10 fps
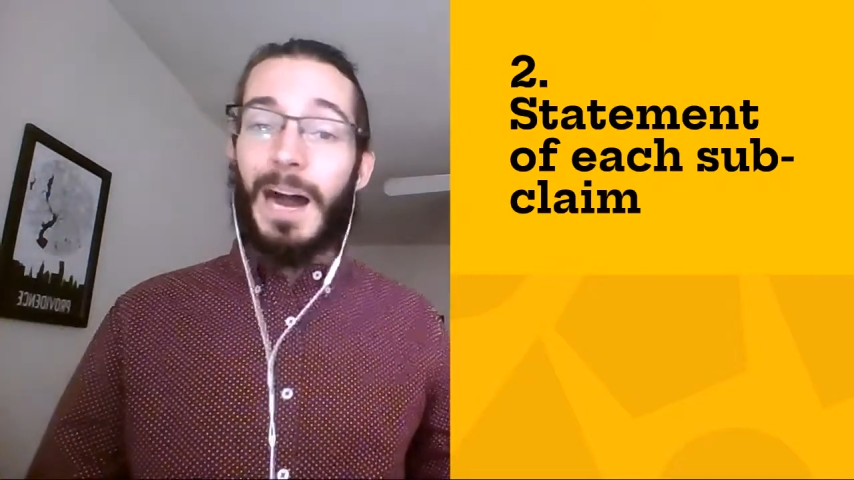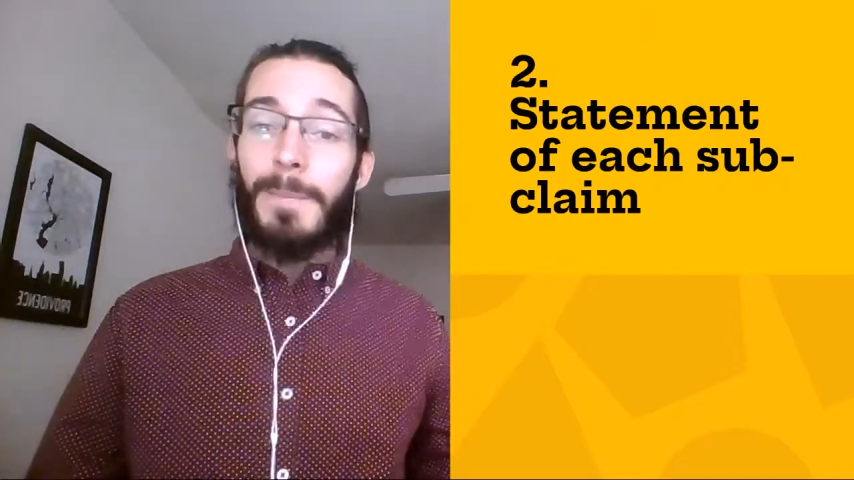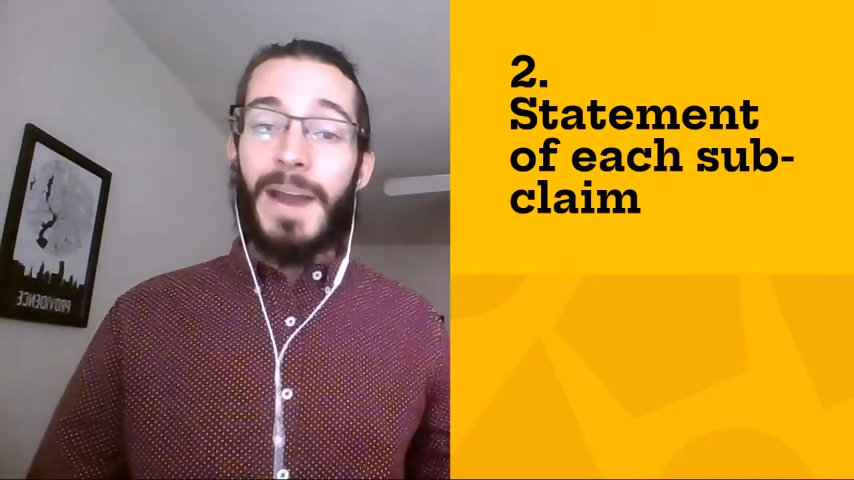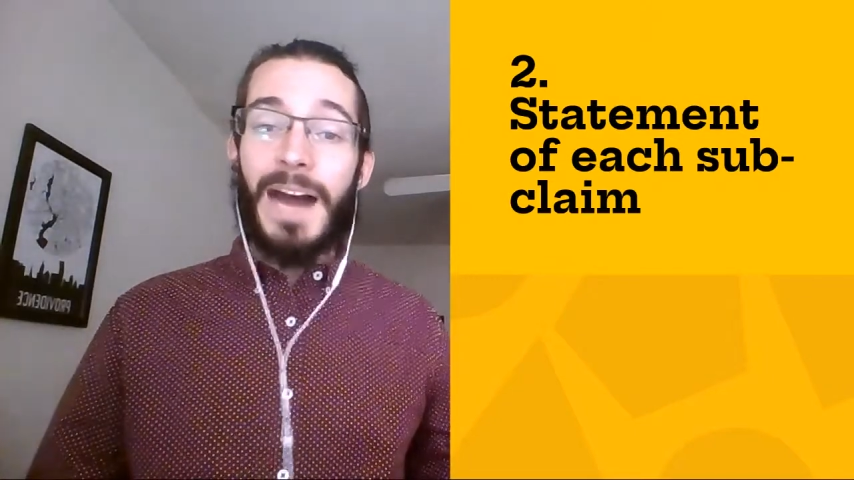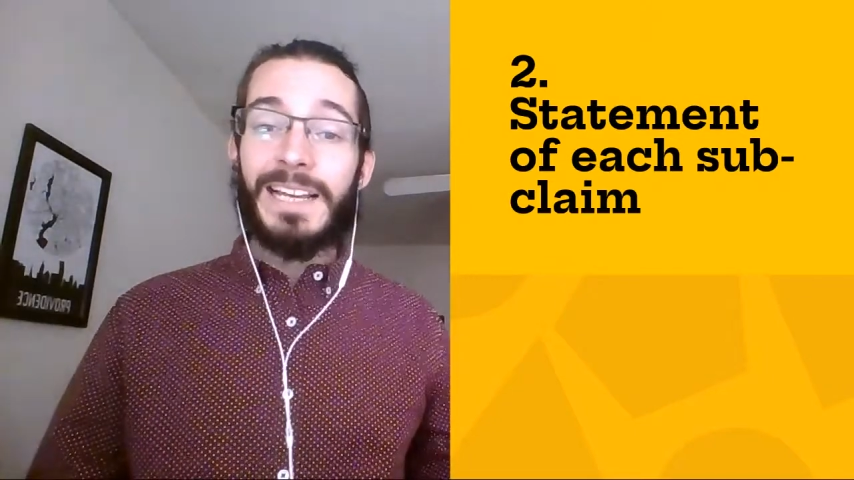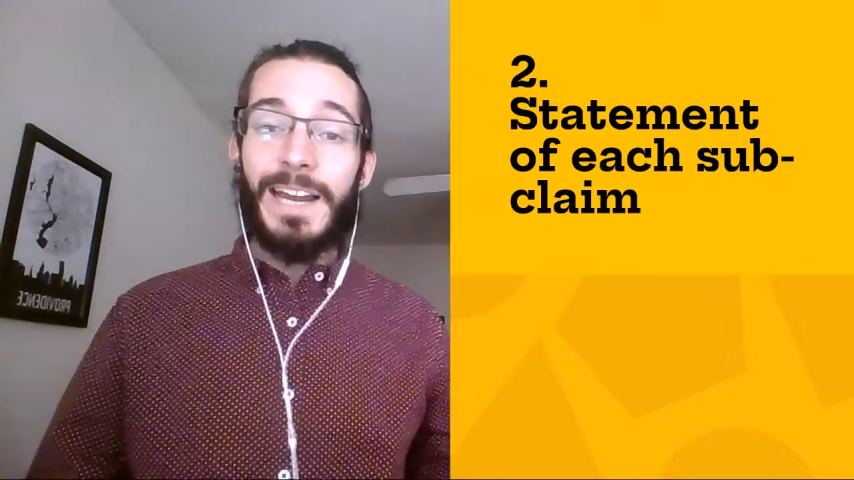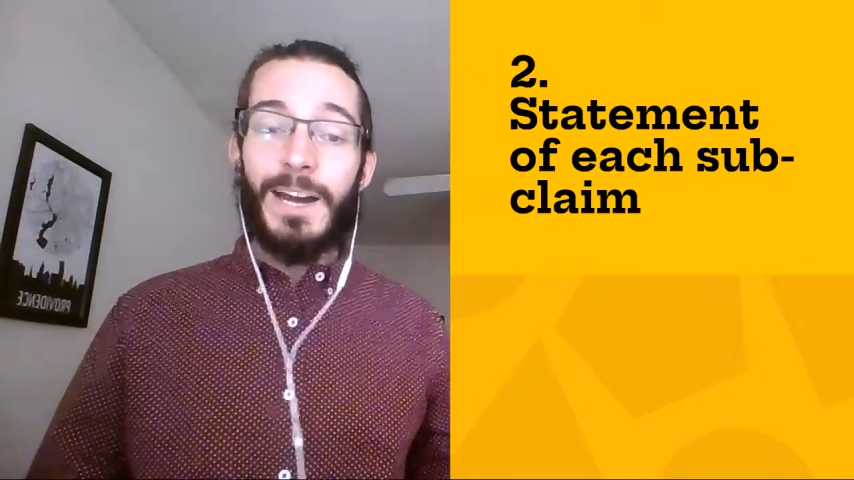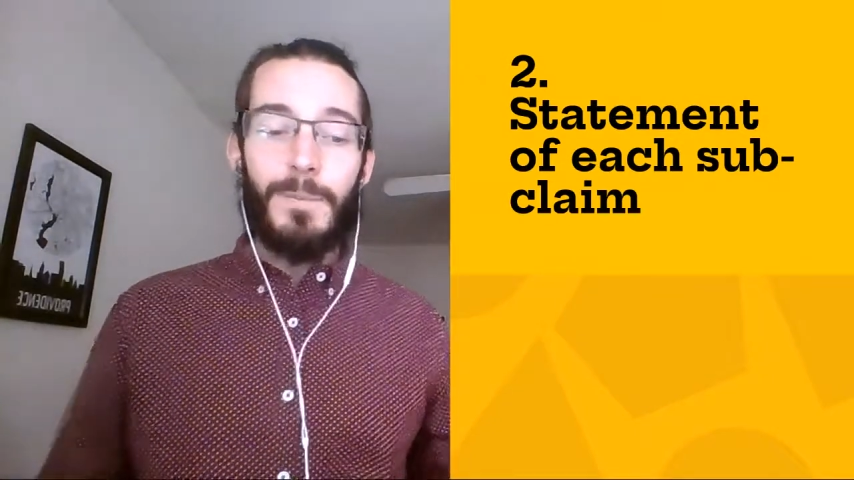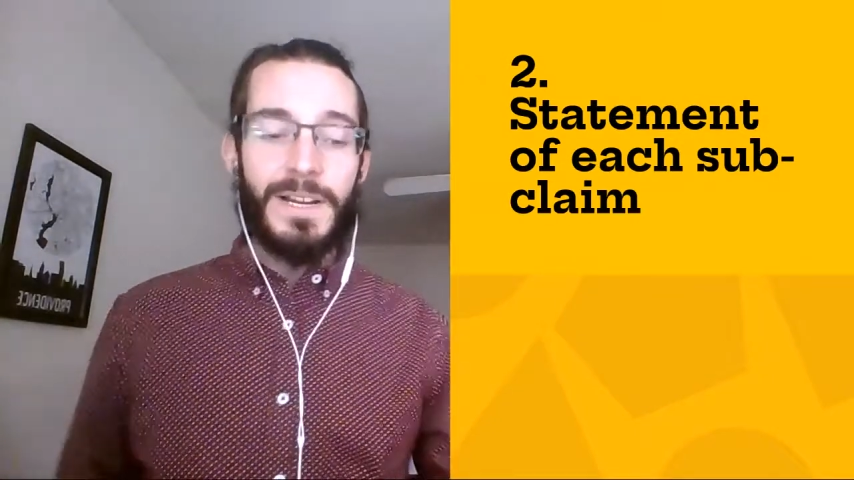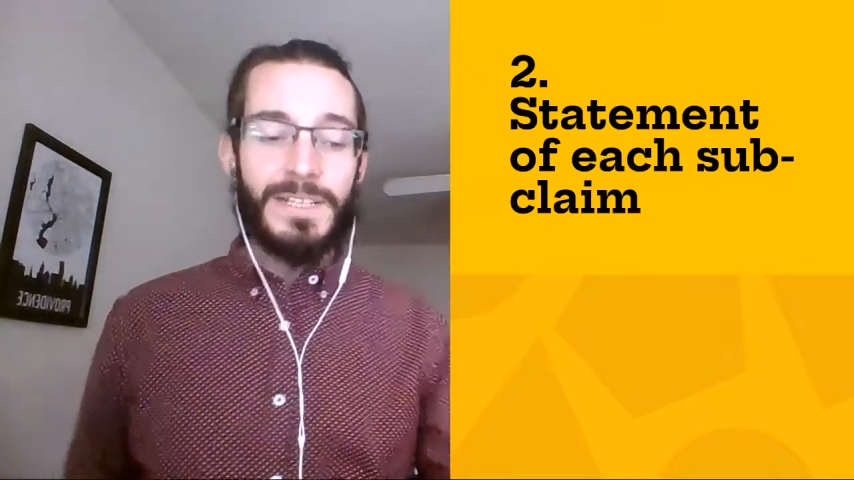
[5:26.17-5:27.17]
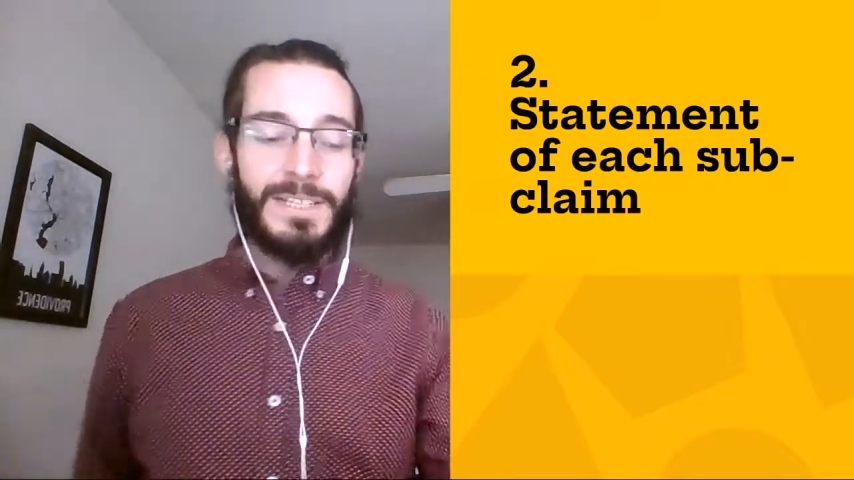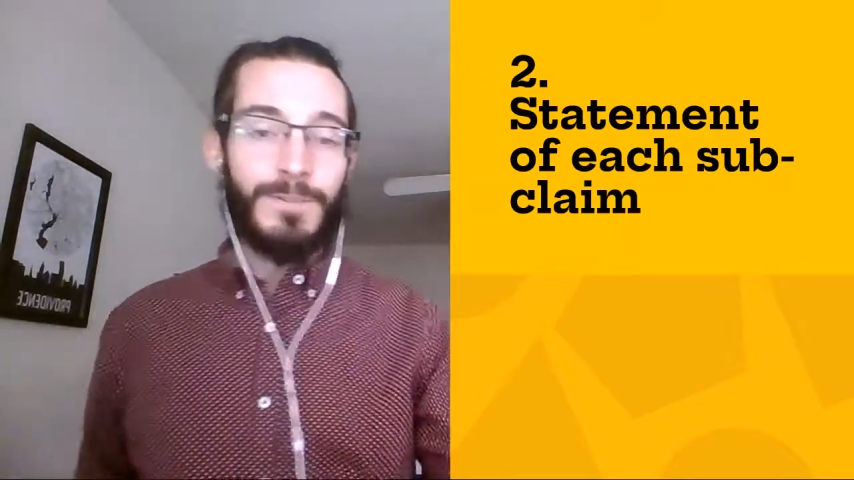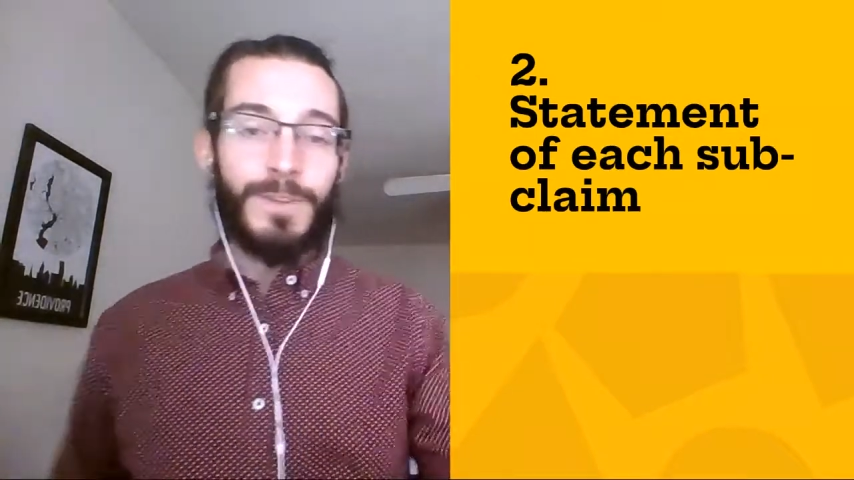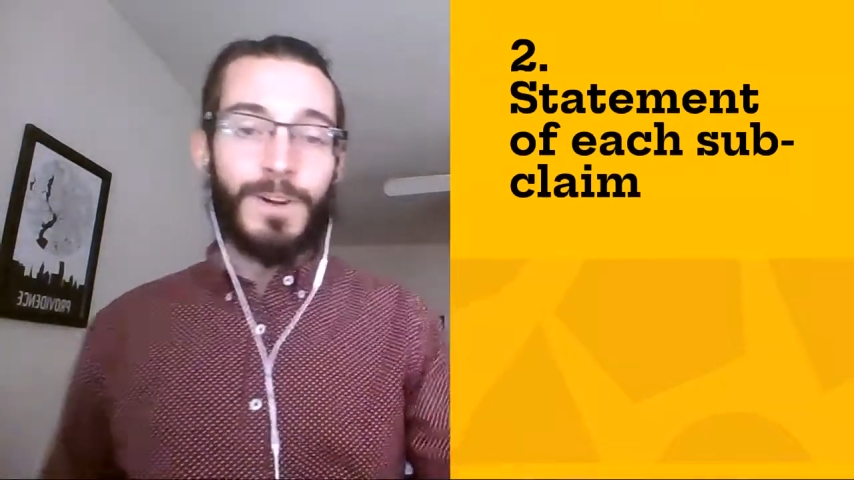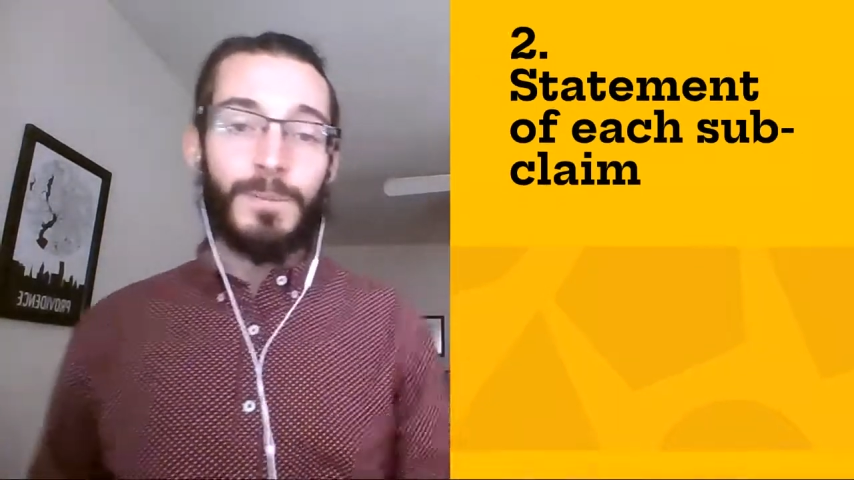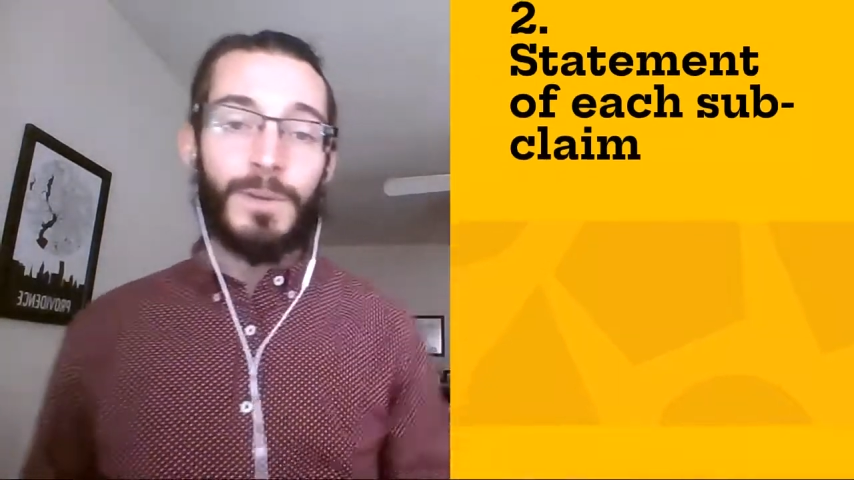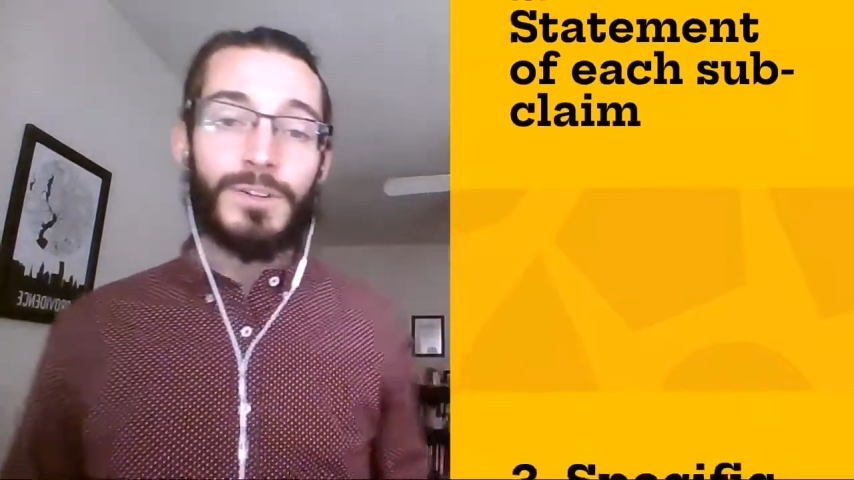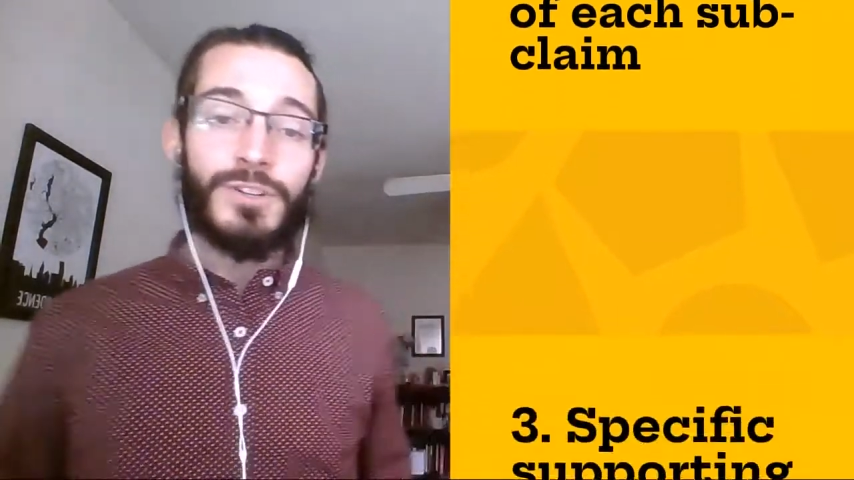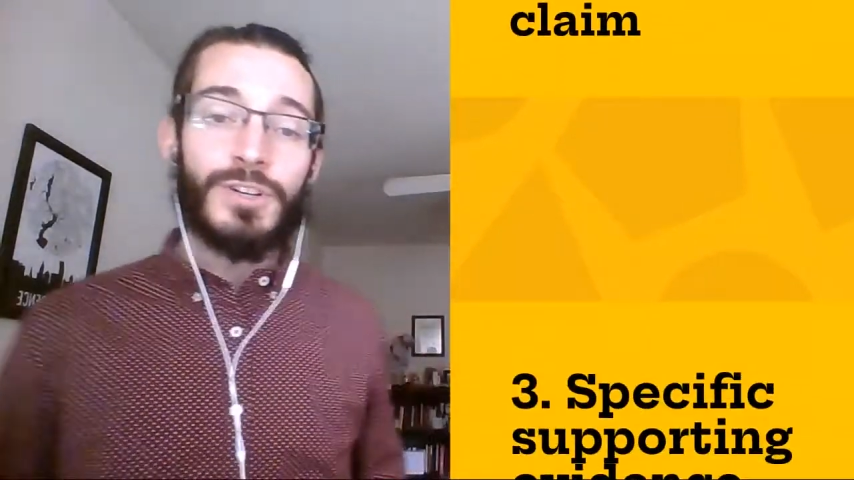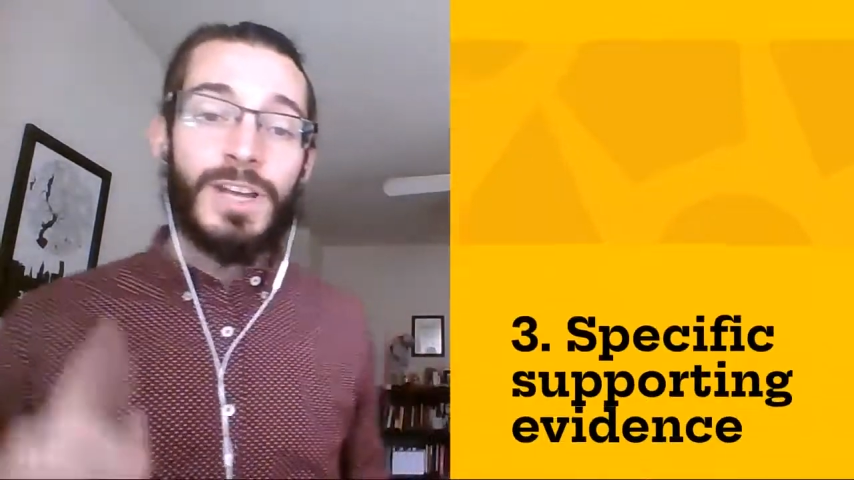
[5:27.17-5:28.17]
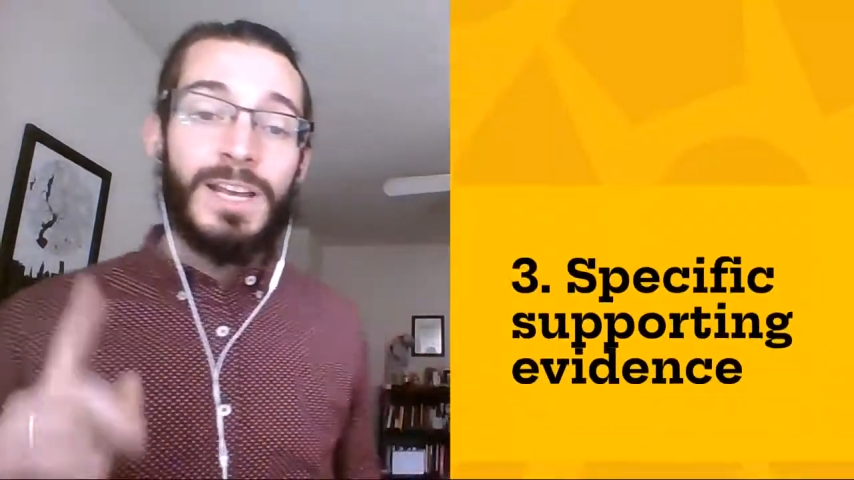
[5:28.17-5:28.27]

I'm not going to help myself very much.